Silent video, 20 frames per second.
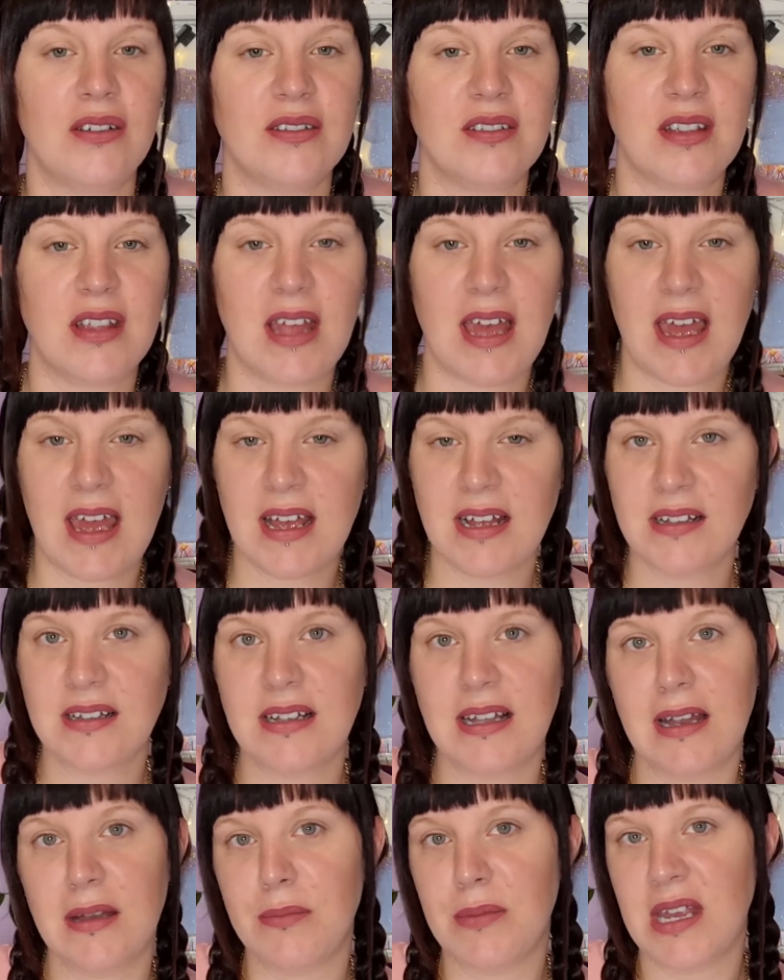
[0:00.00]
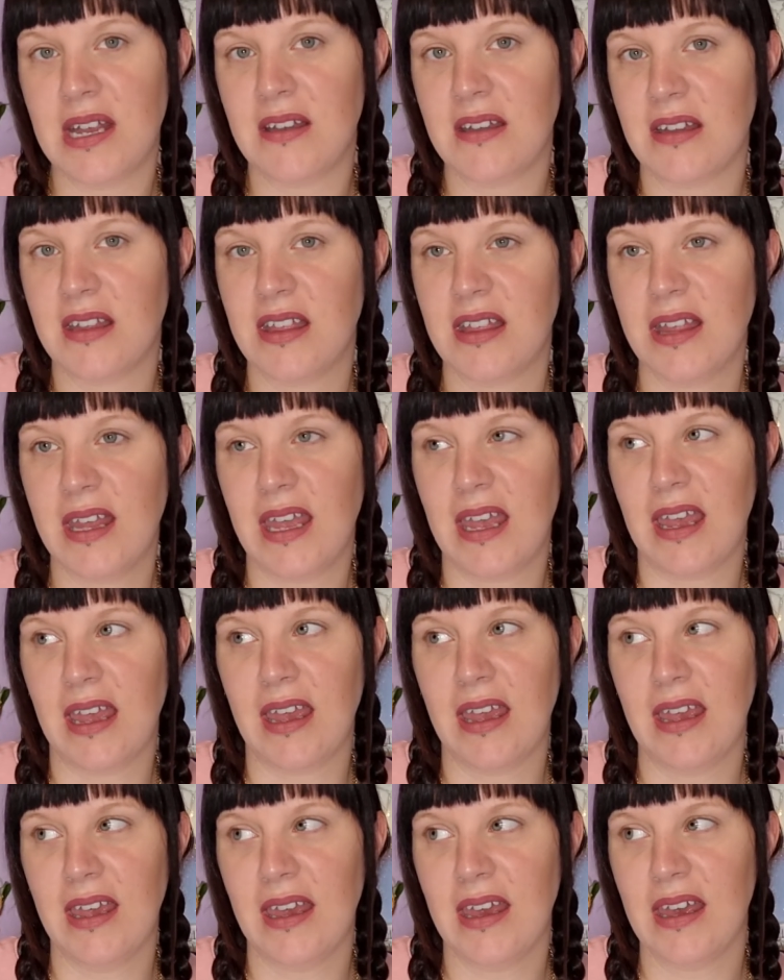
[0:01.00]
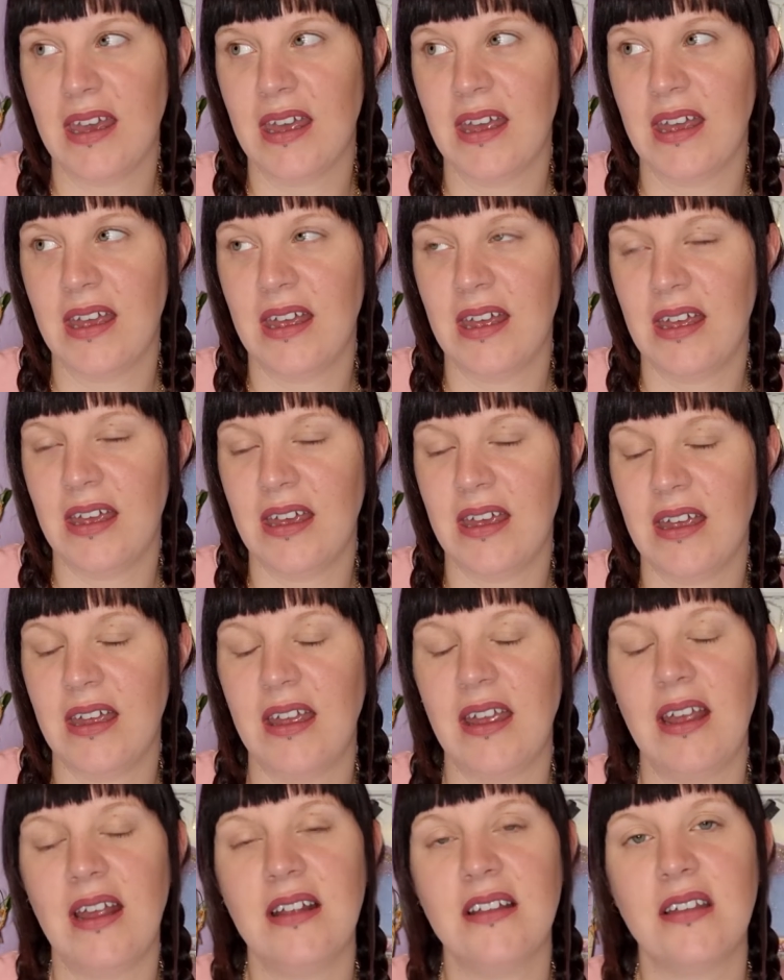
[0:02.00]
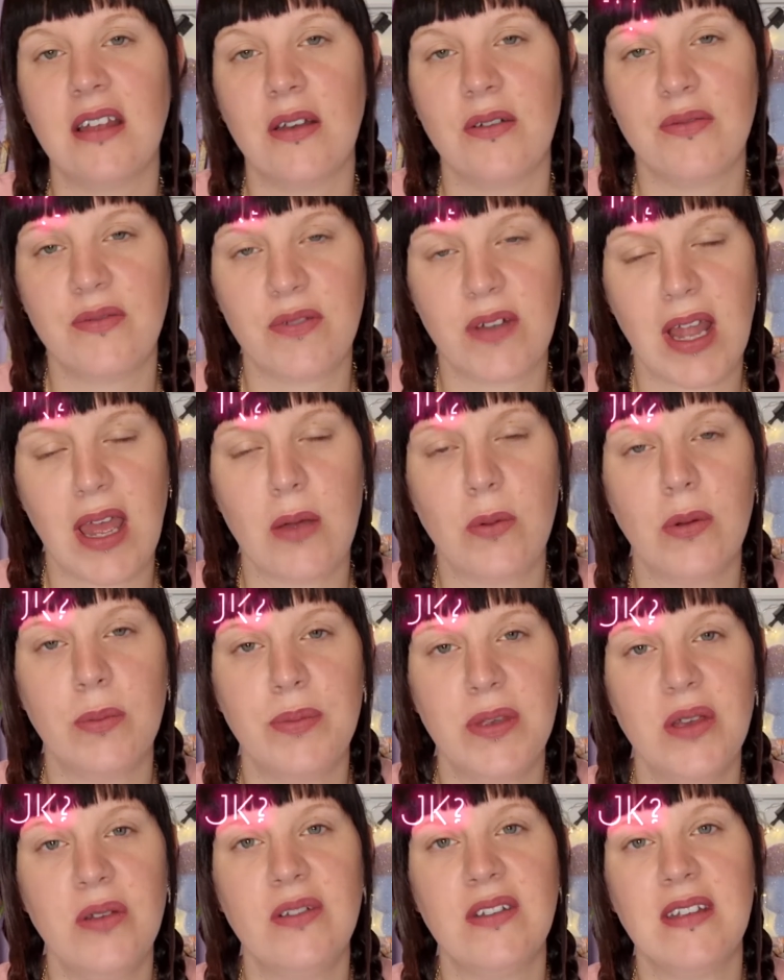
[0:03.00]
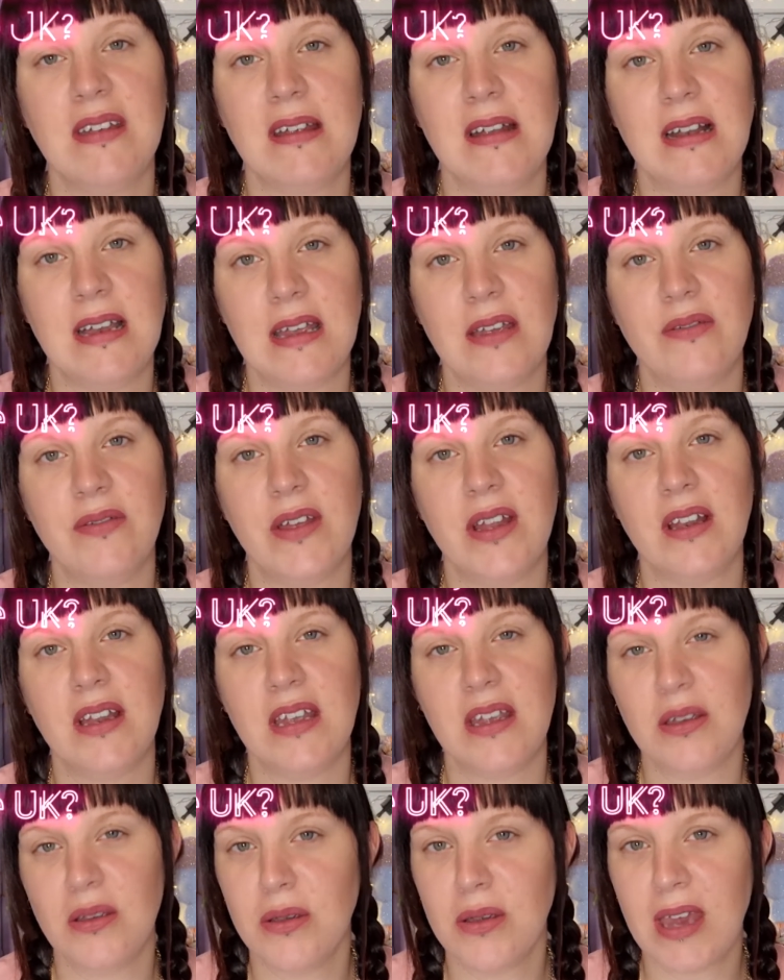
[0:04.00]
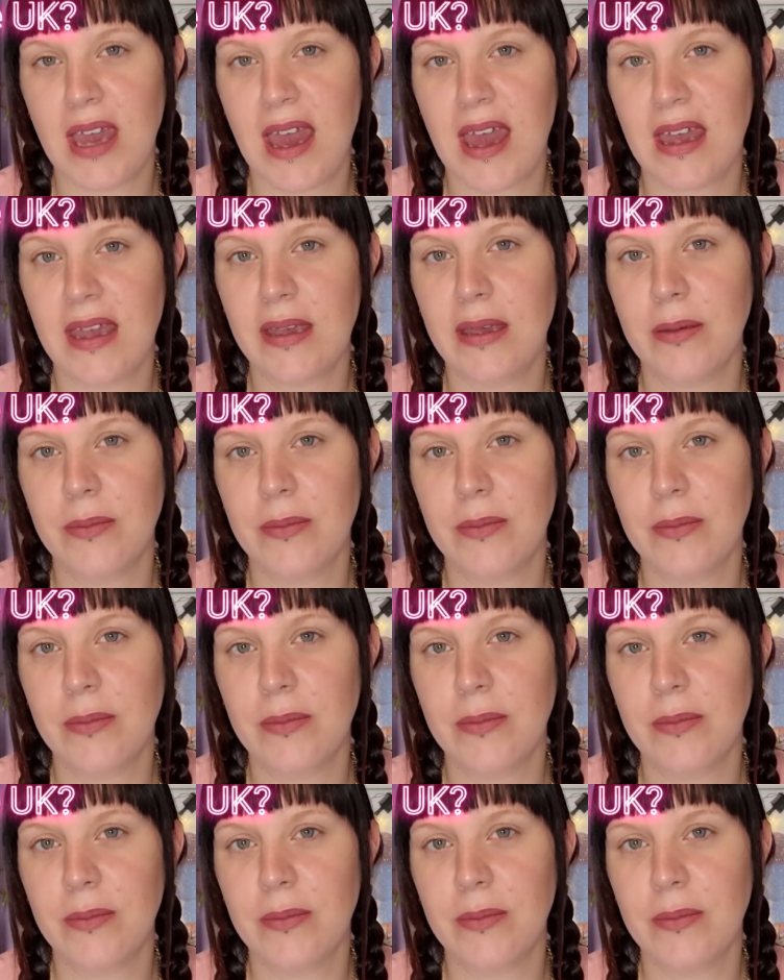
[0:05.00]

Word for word: So that has led me to think, is Flower Beauty leaving the UK?